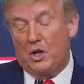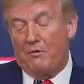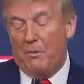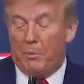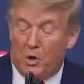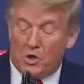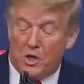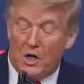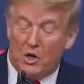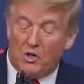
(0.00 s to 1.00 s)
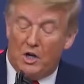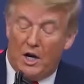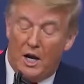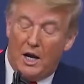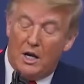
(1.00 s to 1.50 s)
every person here
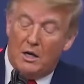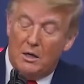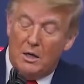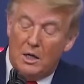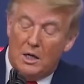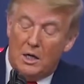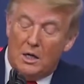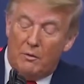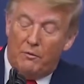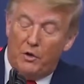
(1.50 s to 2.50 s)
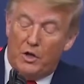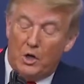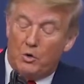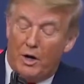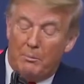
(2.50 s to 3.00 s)
today and for the
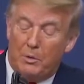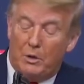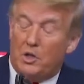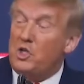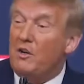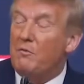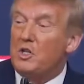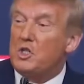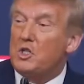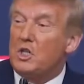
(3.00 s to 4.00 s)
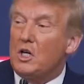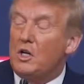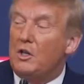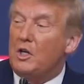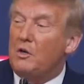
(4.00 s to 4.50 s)
incredible achievements
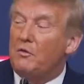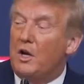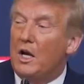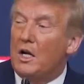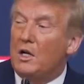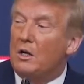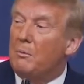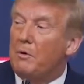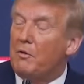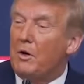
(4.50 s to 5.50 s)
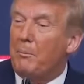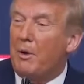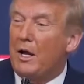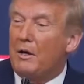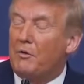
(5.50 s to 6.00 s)
uh, that you've done. You're going to be very
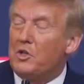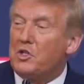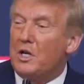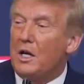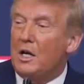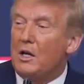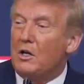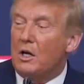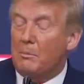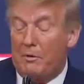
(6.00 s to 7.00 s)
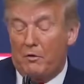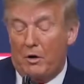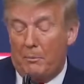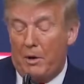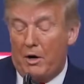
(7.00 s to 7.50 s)
proud of this day and you're going to be
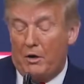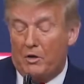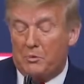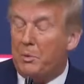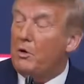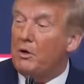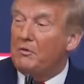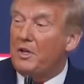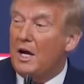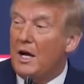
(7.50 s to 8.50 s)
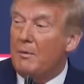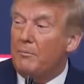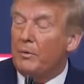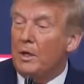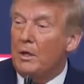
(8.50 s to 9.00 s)
very proud of this period of time
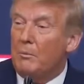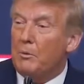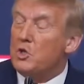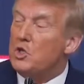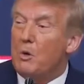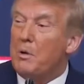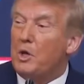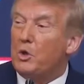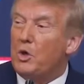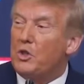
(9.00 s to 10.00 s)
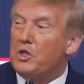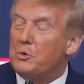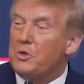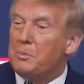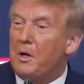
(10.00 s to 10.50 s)
because nobody thought this
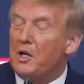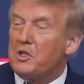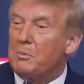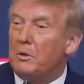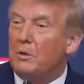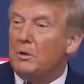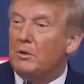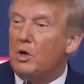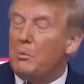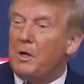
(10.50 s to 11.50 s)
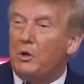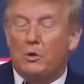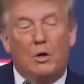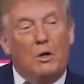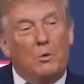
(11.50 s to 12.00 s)
was possible. Nobody
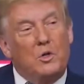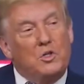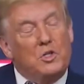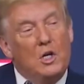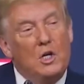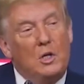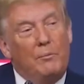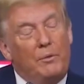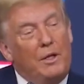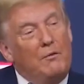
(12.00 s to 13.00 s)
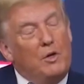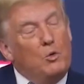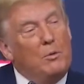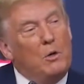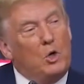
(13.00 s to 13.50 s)
thought it was even
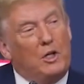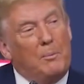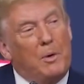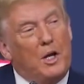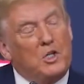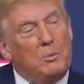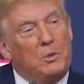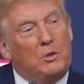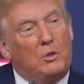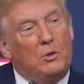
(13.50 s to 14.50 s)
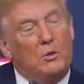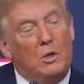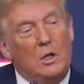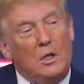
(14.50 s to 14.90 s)
remotely possible to